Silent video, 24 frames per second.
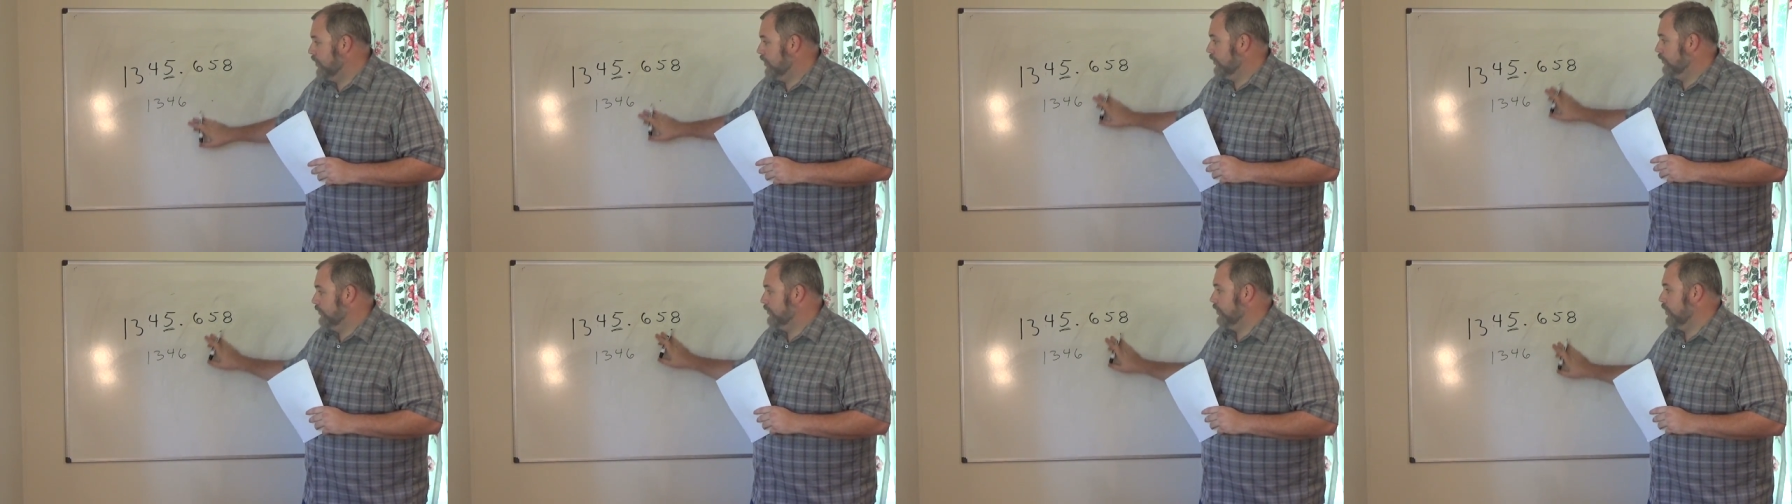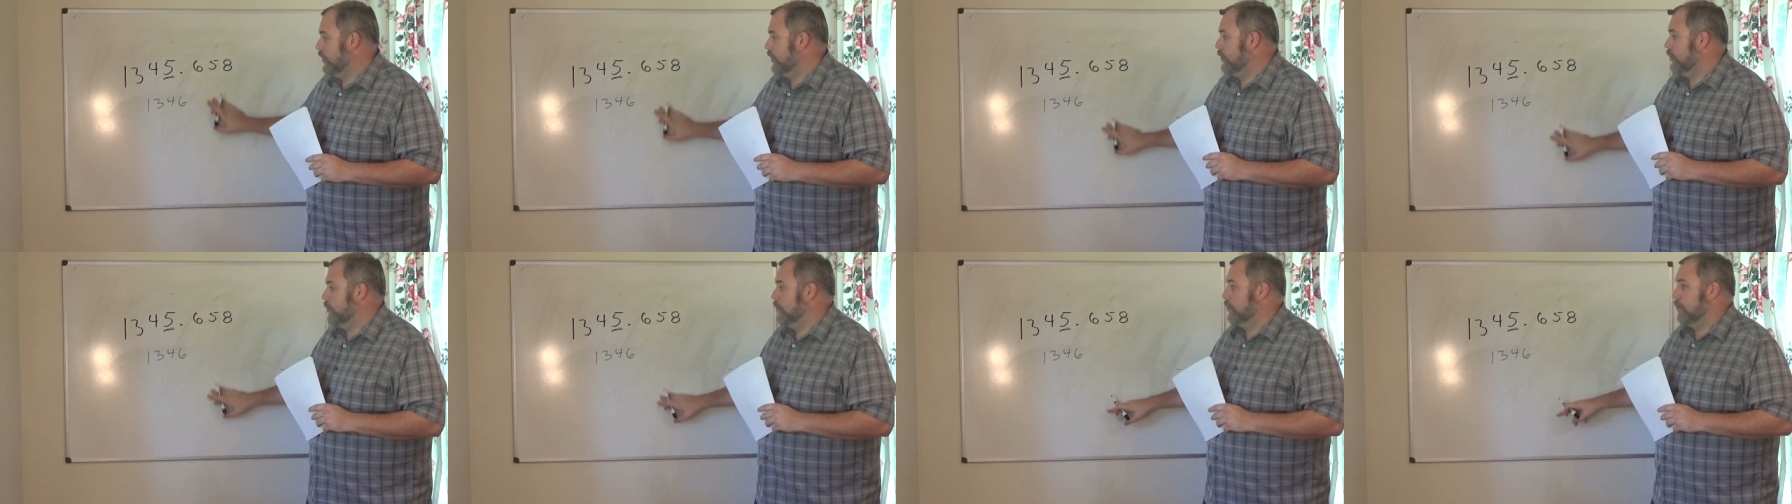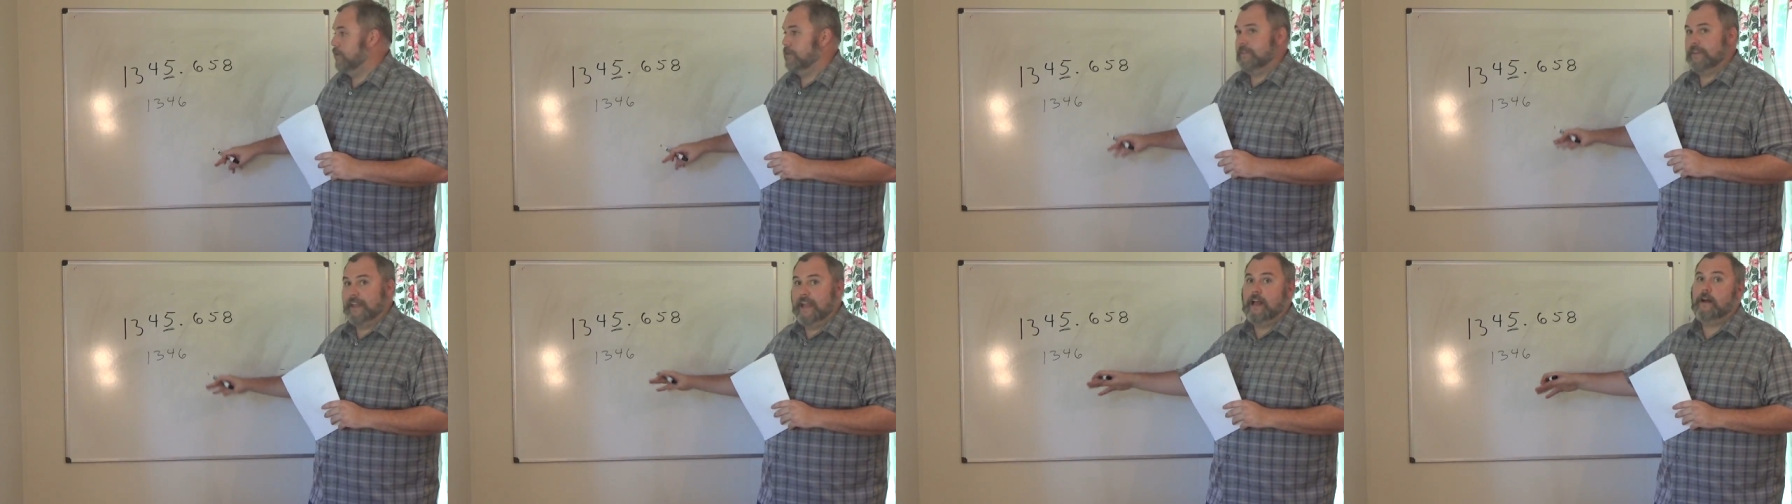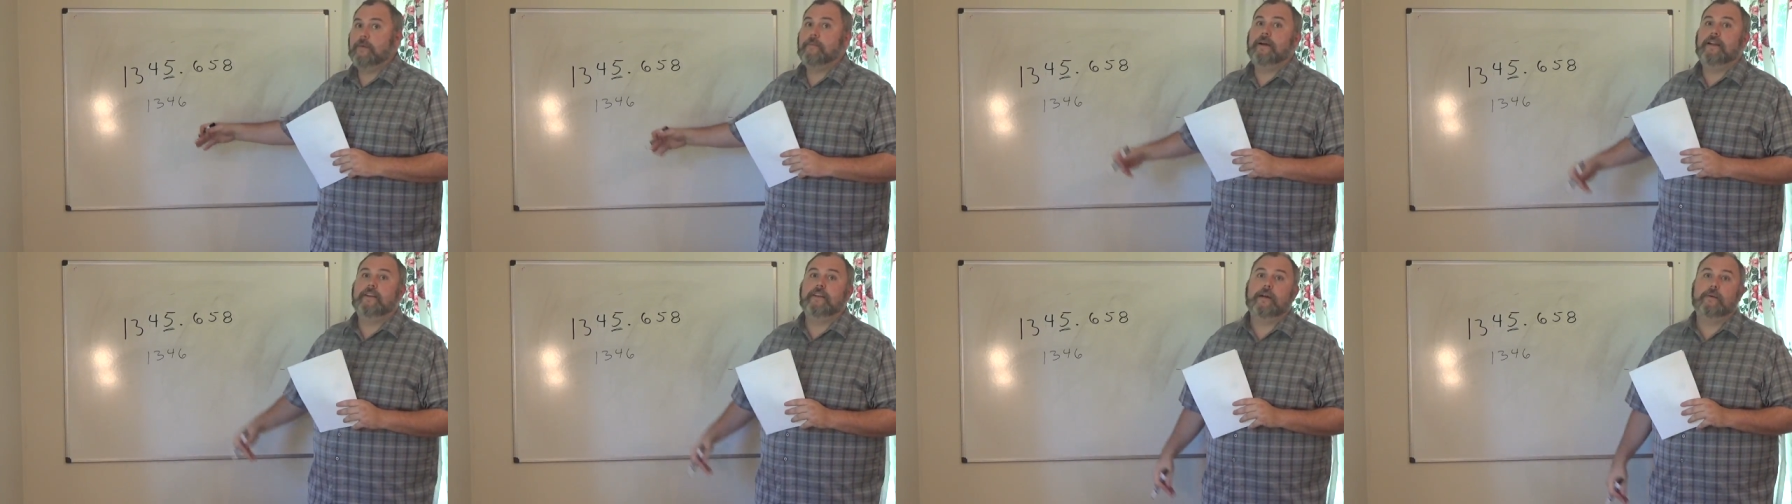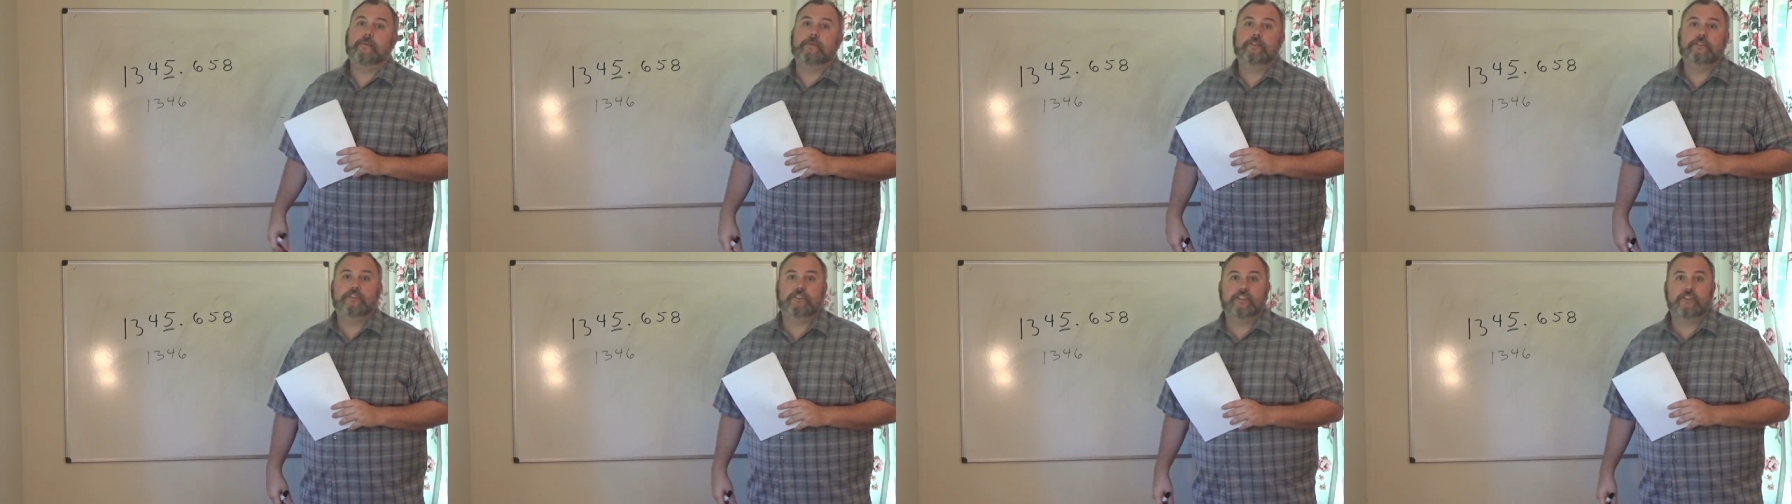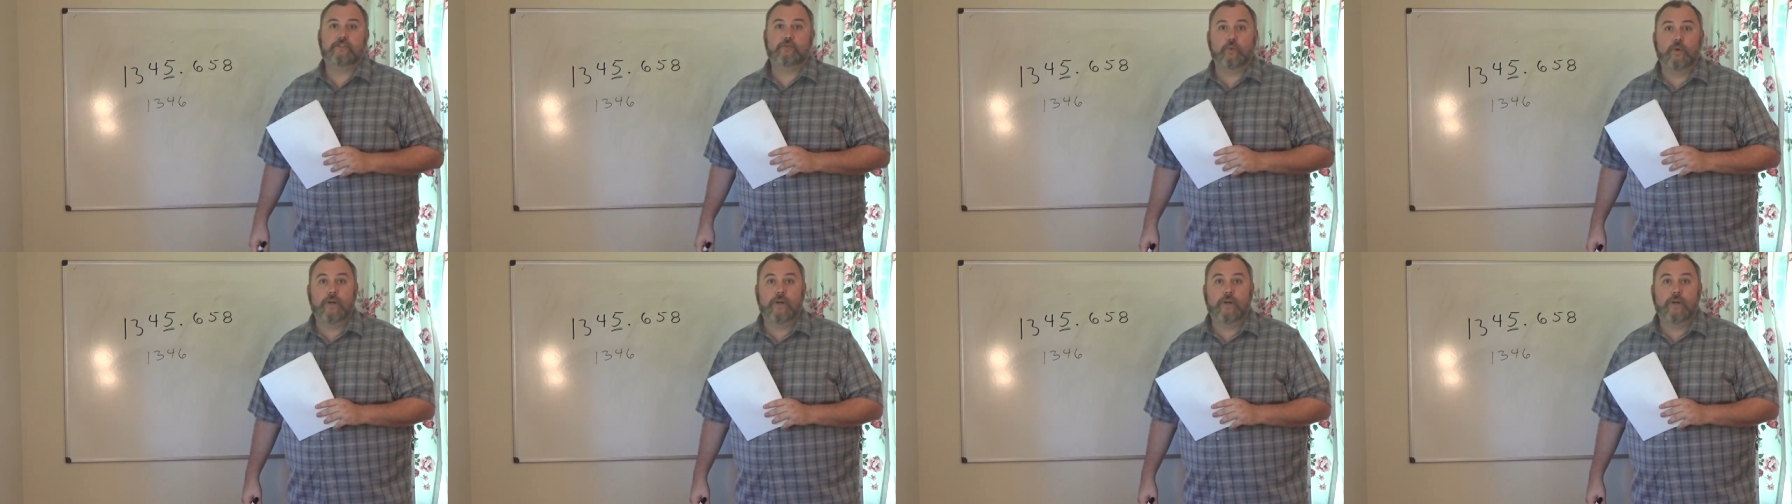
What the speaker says: So now my number is just